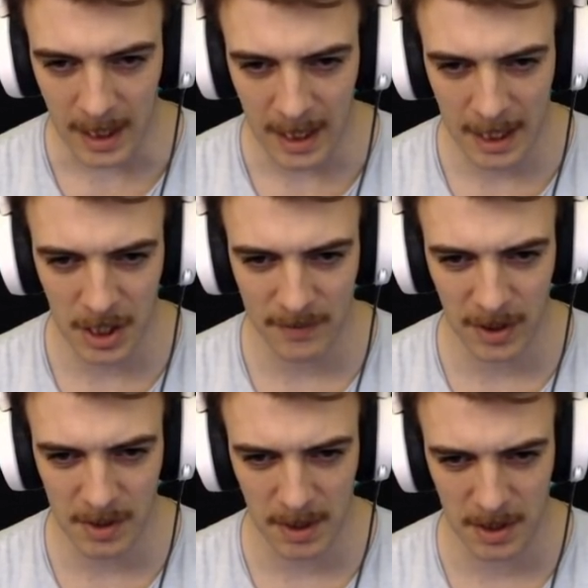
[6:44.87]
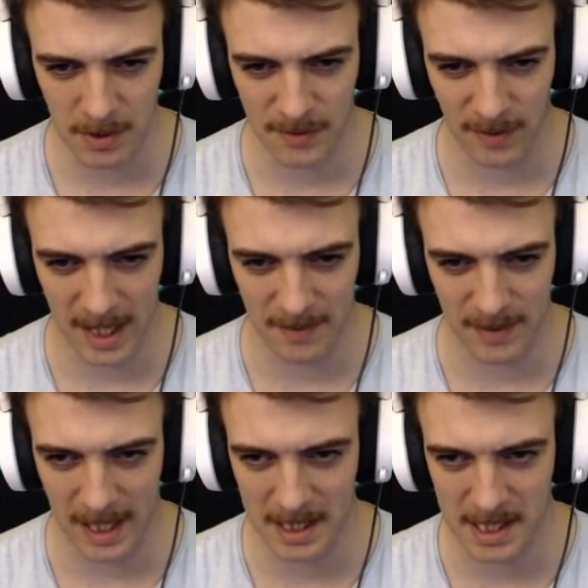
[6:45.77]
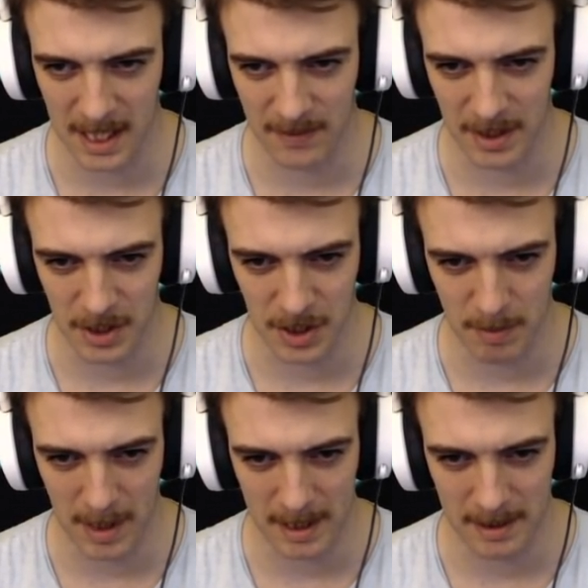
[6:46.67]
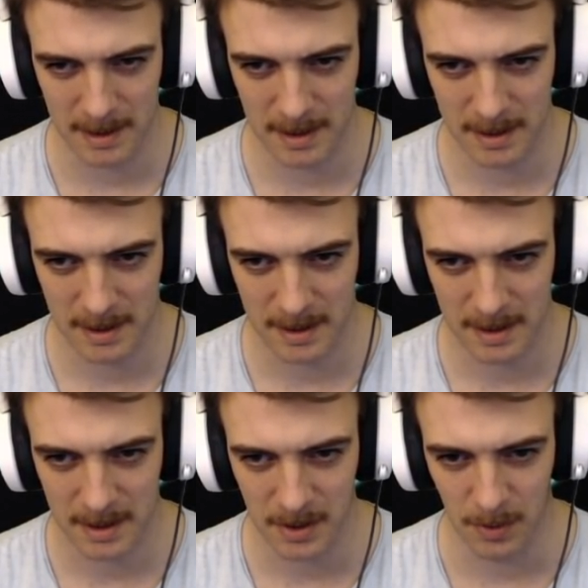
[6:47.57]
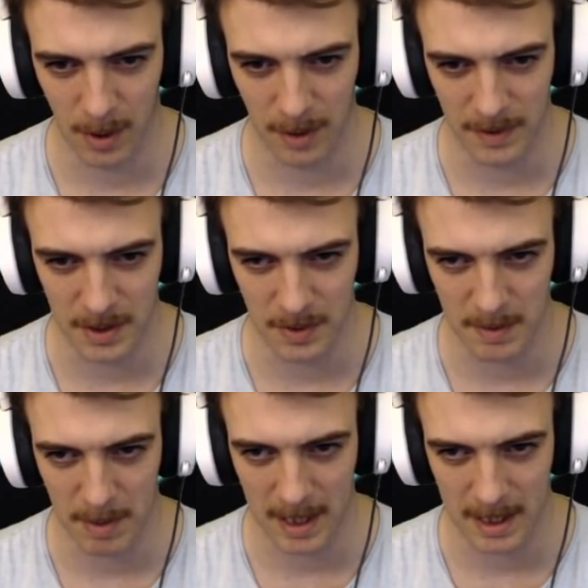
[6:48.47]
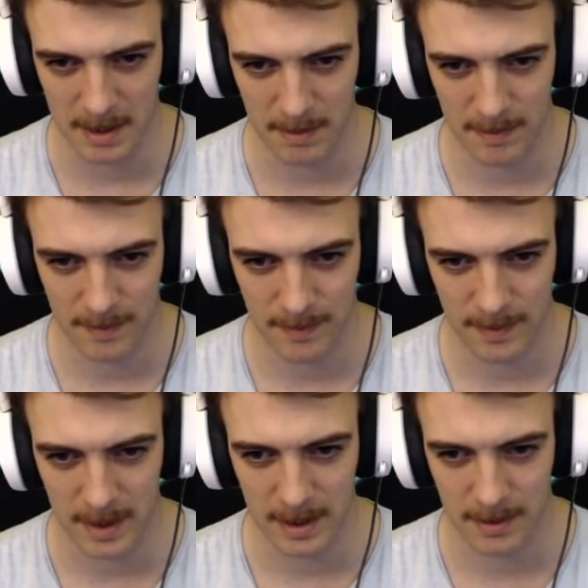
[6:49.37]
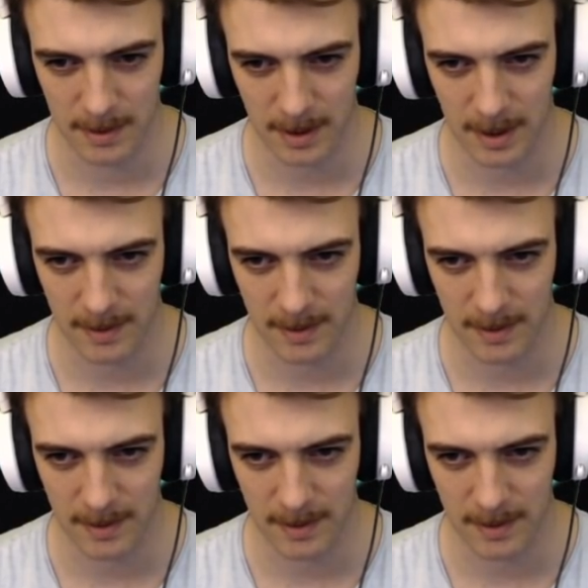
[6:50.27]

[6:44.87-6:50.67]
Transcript: Actually, if he goes with the deuce 5, the ace 7 is just better. 2 overs to his pairs. Yeah, okay.